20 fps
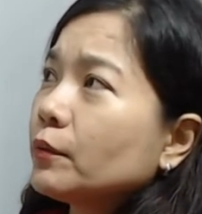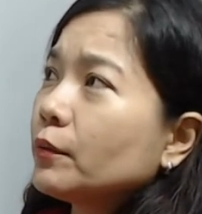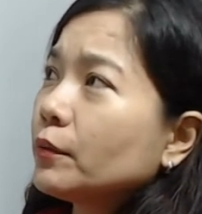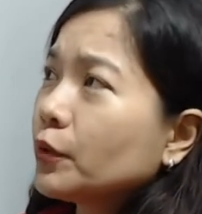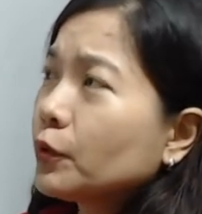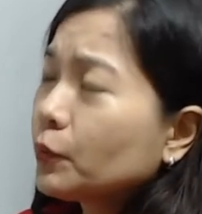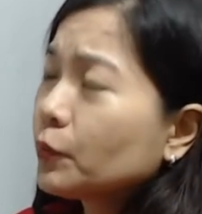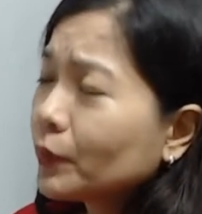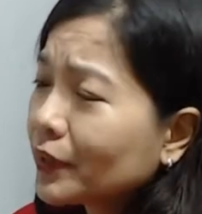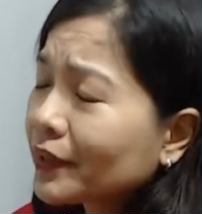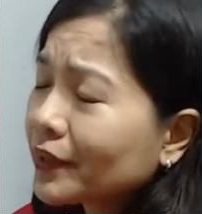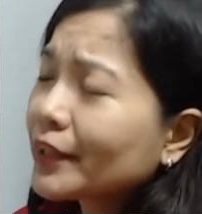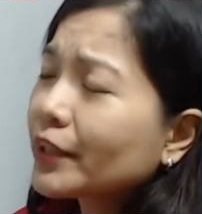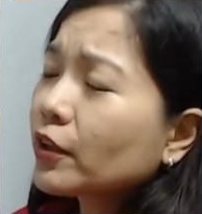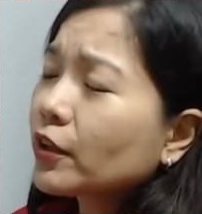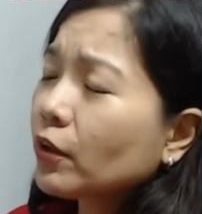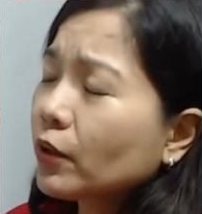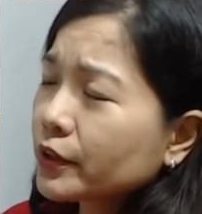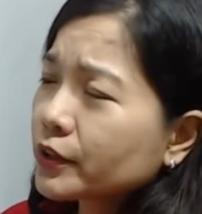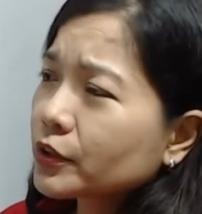you will
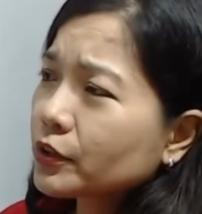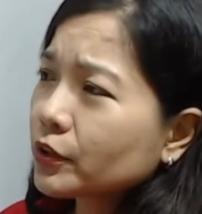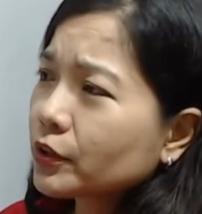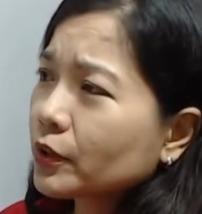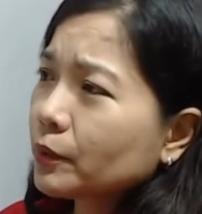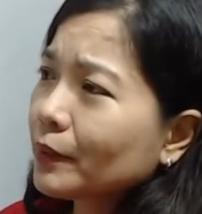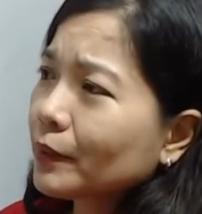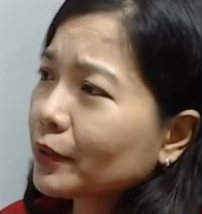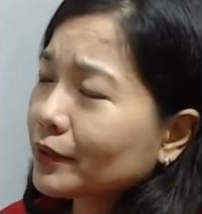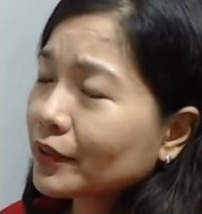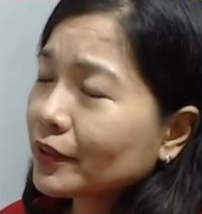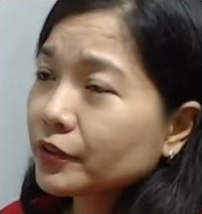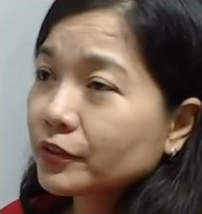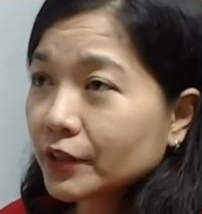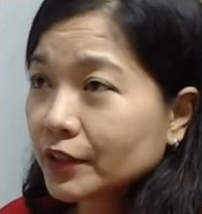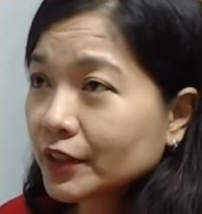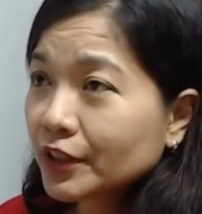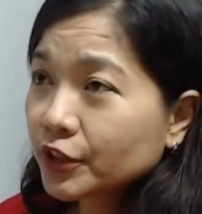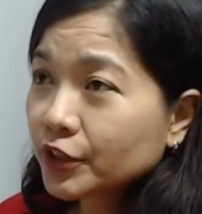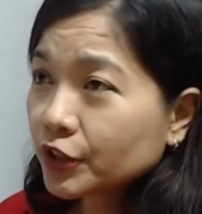think also about the
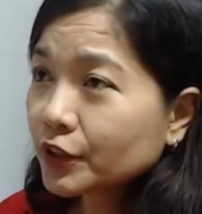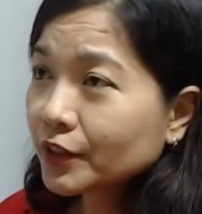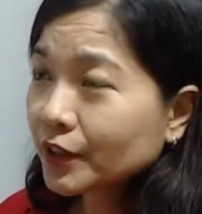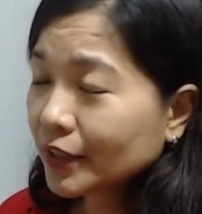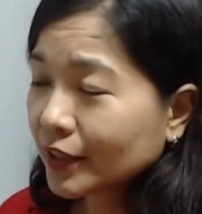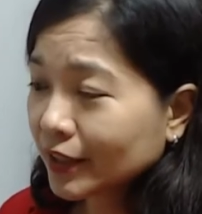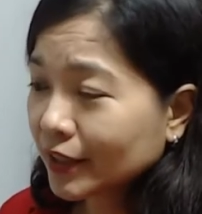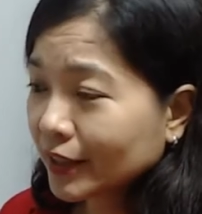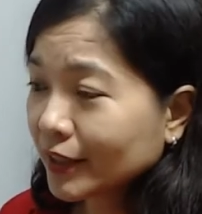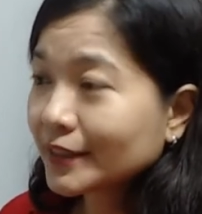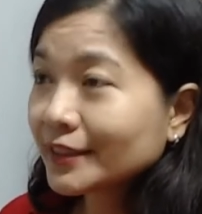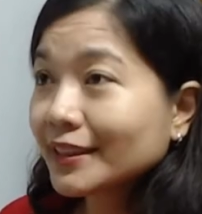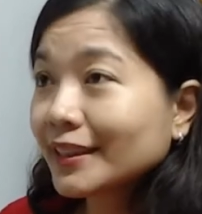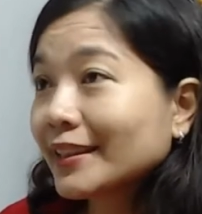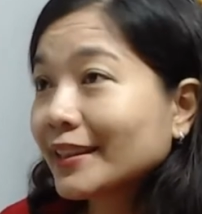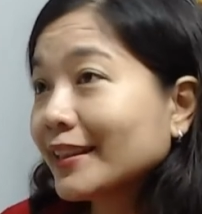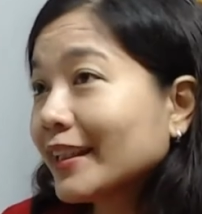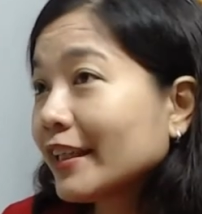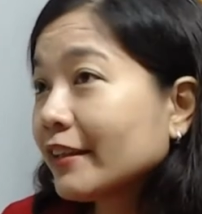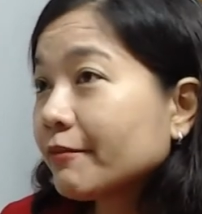traditional things
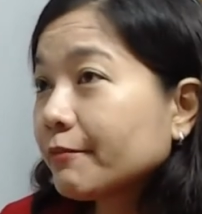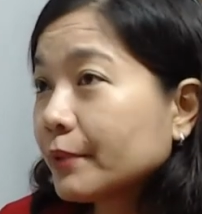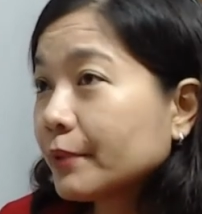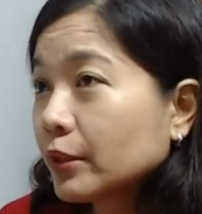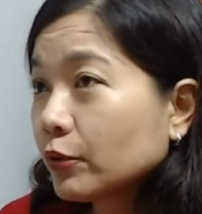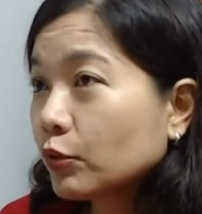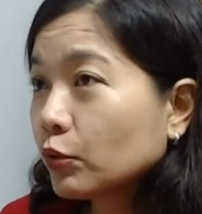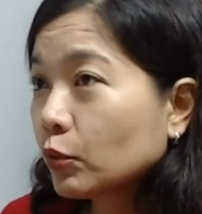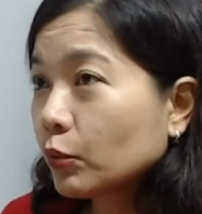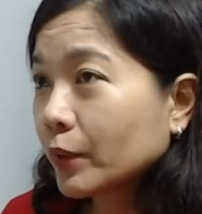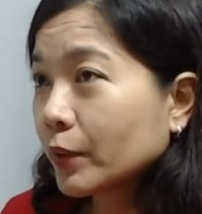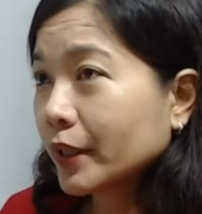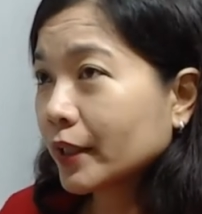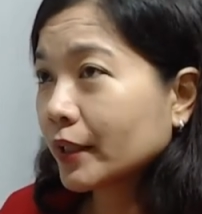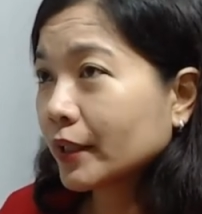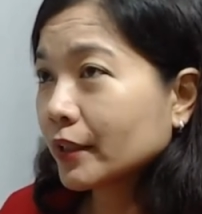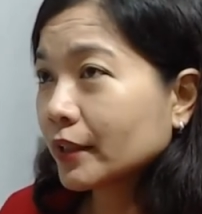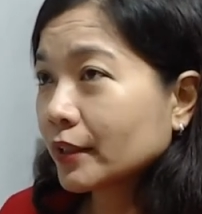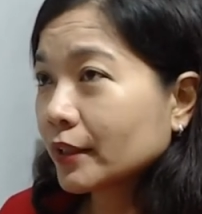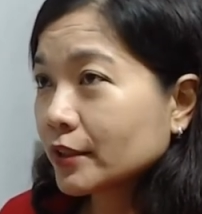that they've been
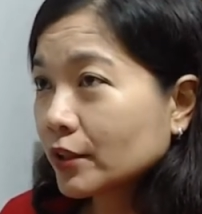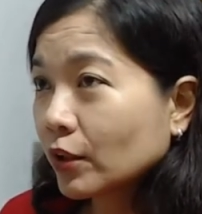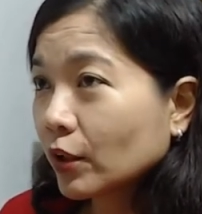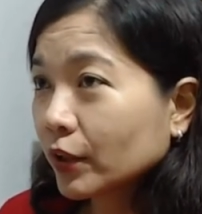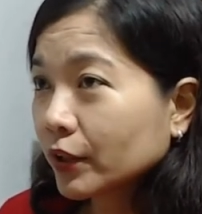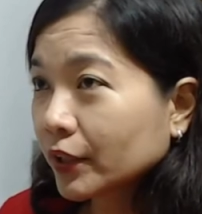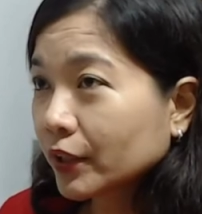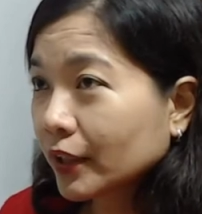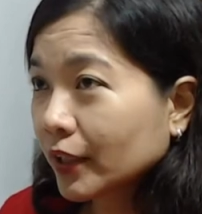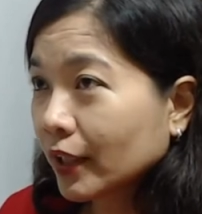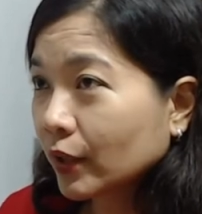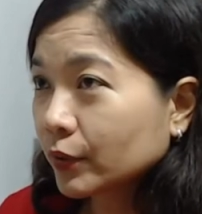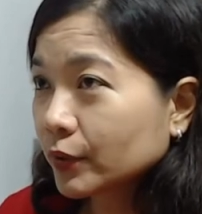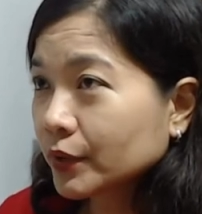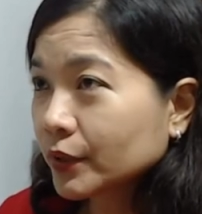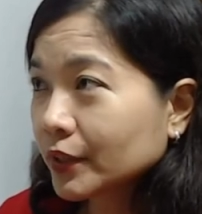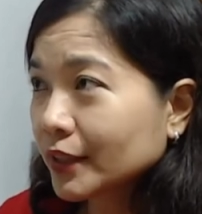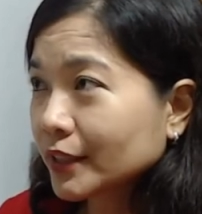doing in the slaughterhouses